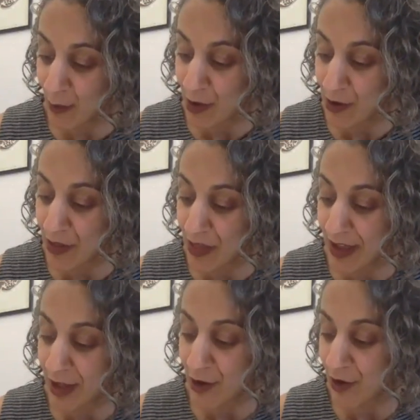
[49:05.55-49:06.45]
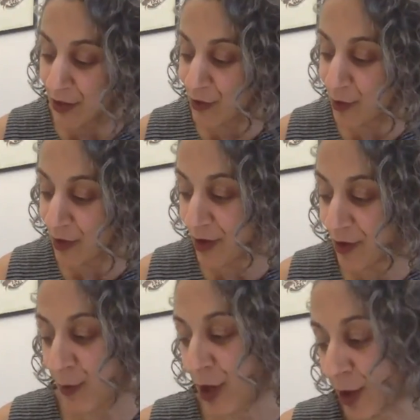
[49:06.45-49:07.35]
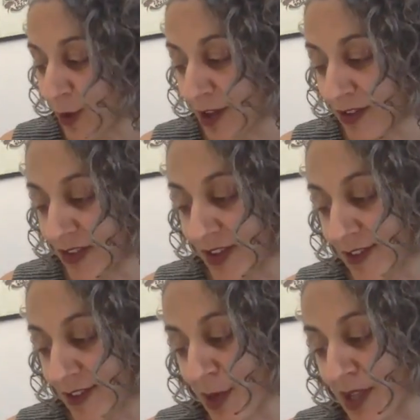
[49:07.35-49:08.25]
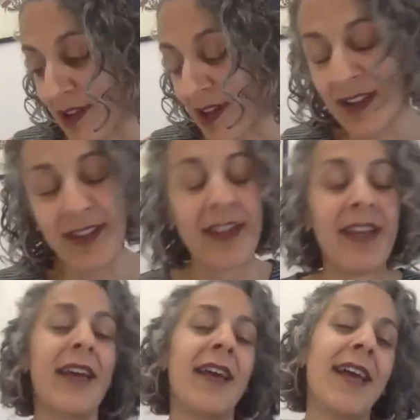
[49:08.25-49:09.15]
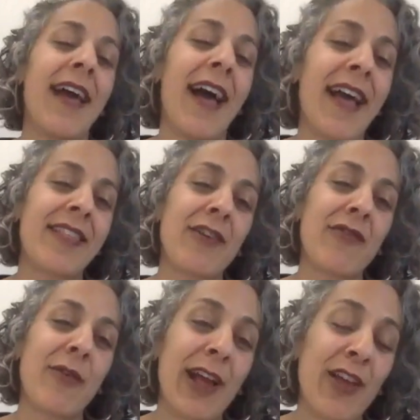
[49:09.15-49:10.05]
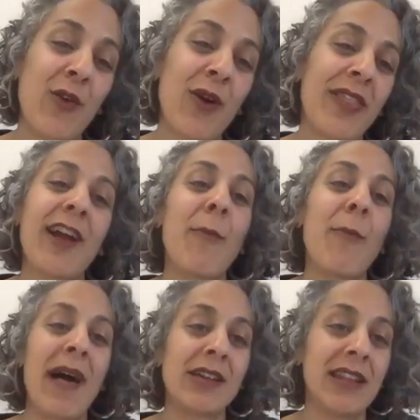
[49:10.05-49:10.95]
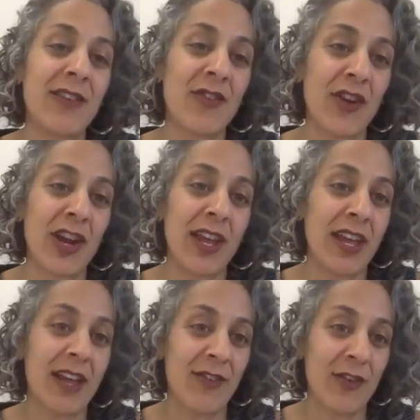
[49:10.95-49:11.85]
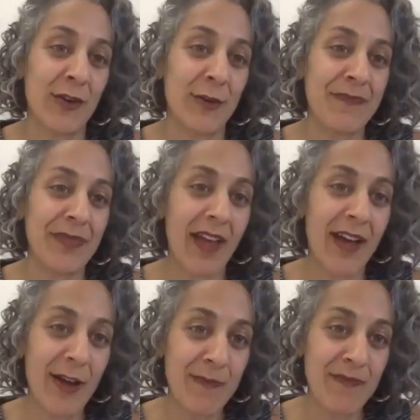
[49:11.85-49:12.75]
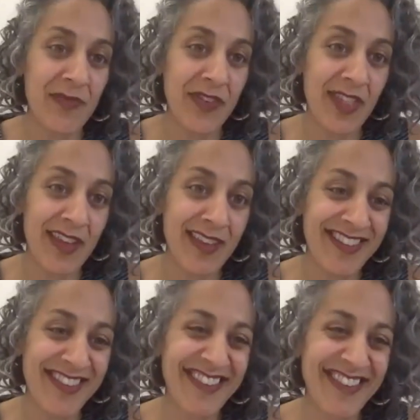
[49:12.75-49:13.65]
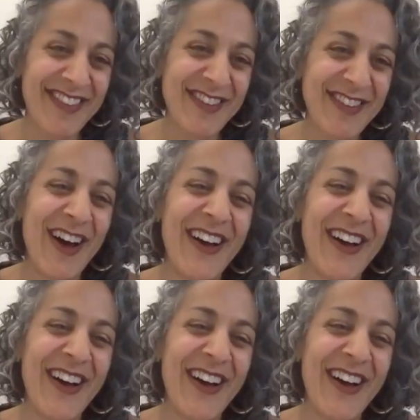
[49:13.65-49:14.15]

What are they currently doing that is working? What else needs to be done? I think, Rebecca, you had like a mildly snarky answer to this.